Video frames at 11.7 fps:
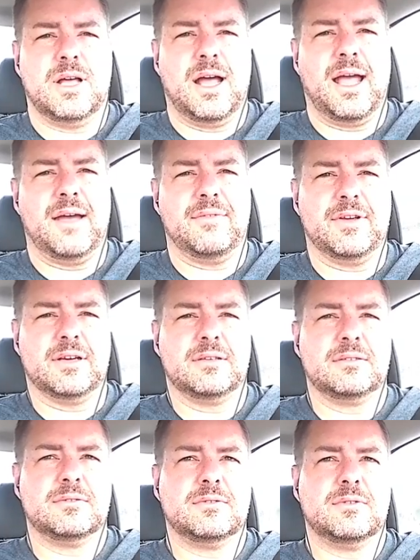Not having
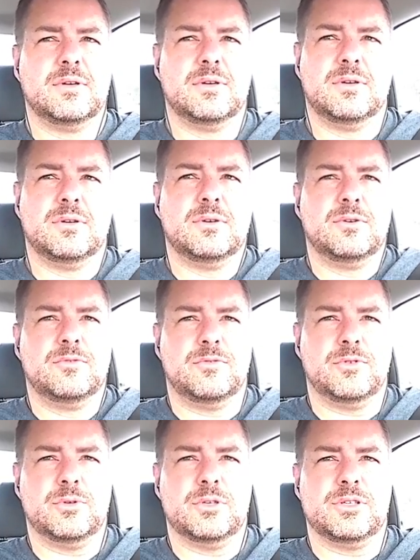
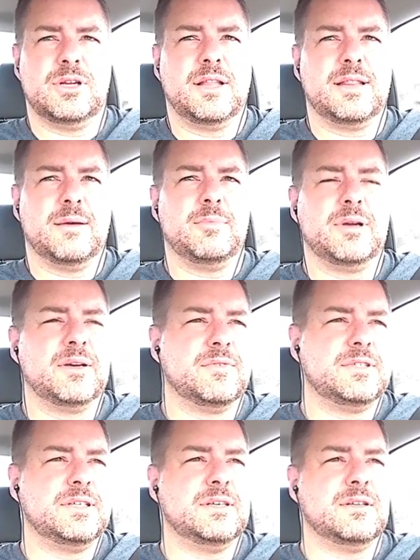food is not that big
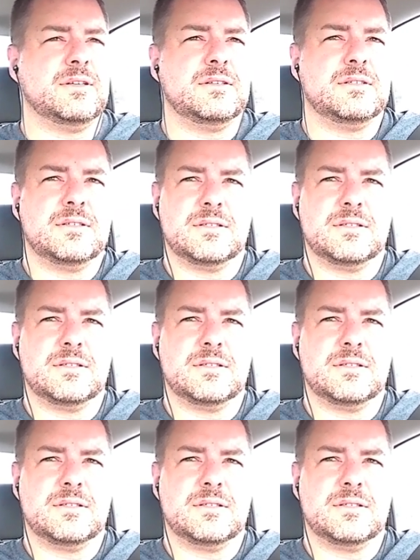of a deal.